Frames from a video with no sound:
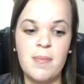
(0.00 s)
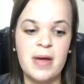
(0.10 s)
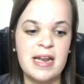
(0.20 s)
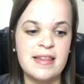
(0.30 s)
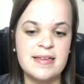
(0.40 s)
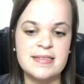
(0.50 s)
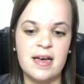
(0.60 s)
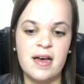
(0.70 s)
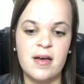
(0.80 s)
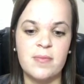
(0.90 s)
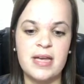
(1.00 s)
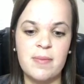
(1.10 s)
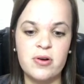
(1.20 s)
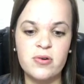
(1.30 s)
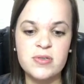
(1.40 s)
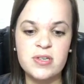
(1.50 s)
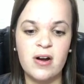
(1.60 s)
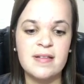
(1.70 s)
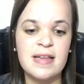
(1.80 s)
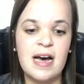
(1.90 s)
Many of these chemicals
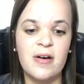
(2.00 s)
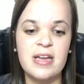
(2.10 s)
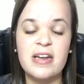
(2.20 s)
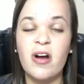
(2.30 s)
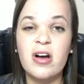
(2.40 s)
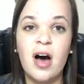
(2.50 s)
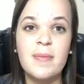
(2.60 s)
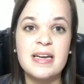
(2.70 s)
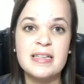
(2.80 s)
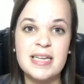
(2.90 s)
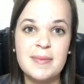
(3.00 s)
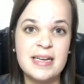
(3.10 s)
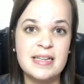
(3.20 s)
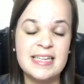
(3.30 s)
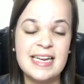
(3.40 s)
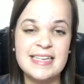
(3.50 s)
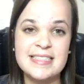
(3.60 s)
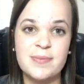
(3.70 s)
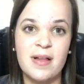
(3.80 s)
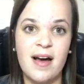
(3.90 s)
are allowed in our common cleaning
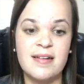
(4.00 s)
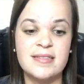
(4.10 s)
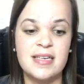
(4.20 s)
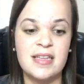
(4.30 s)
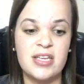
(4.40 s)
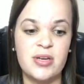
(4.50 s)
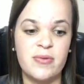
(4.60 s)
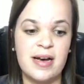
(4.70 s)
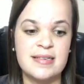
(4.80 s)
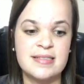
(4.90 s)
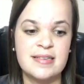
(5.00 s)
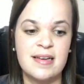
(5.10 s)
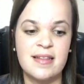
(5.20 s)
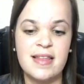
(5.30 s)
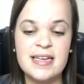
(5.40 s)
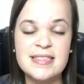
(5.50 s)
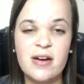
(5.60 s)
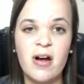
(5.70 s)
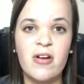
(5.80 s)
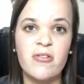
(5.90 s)
supplies in the U.S., things that
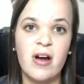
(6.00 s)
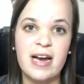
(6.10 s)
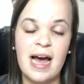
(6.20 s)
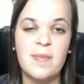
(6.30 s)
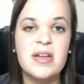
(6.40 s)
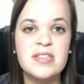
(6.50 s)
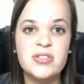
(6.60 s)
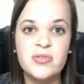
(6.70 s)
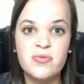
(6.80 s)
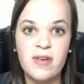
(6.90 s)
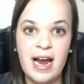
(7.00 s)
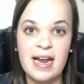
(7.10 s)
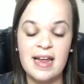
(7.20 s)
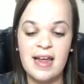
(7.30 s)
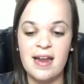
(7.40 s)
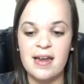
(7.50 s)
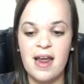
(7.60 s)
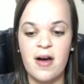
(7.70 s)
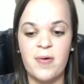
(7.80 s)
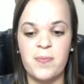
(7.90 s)
are under our cabinets right
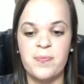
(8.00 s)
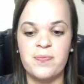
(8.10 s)
now.